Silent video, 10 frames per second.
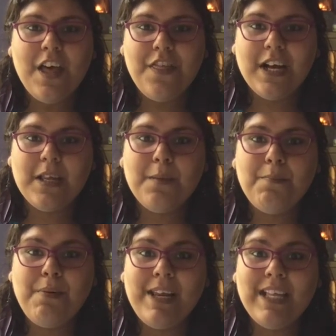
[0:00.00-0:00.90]
that
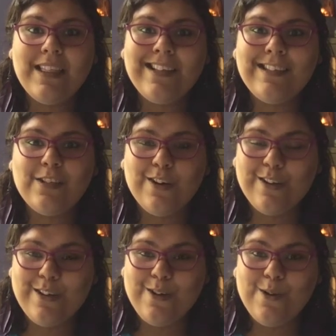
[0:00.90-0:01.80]
complete the
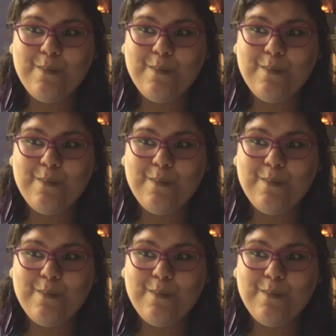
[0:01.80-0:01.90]
circle.